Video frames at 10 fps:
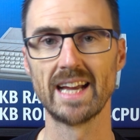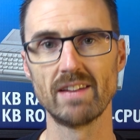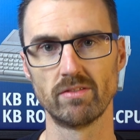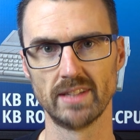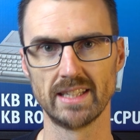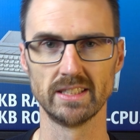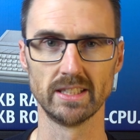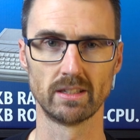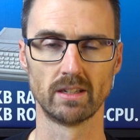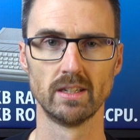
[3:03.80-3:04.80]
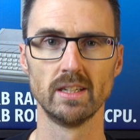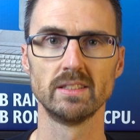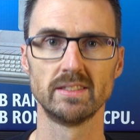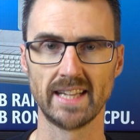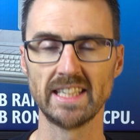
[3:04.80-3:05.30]
half of that year,
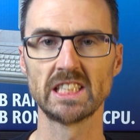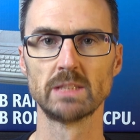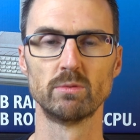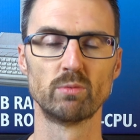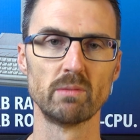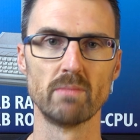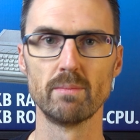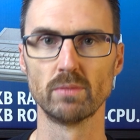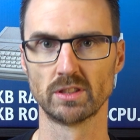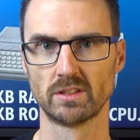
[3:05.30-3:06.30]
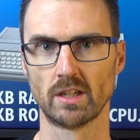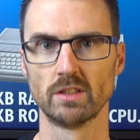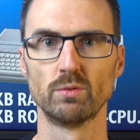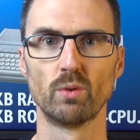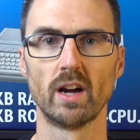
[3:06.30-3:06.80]
tensions between members
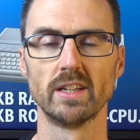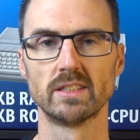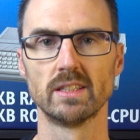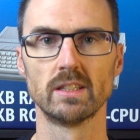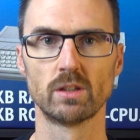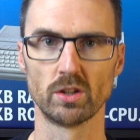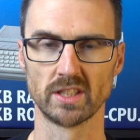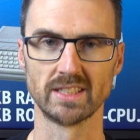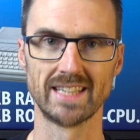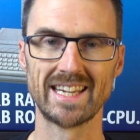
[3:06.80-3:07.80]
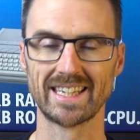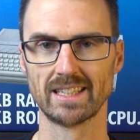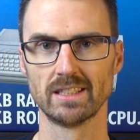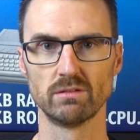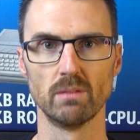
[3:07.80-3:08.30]
started to rise, causing Zanuck
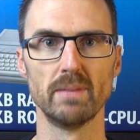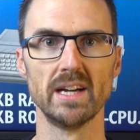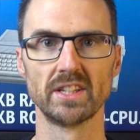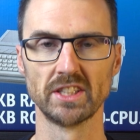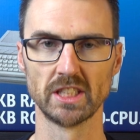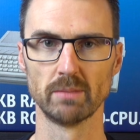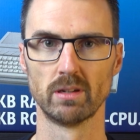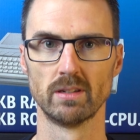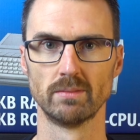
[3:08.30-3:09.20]
to abandon ship.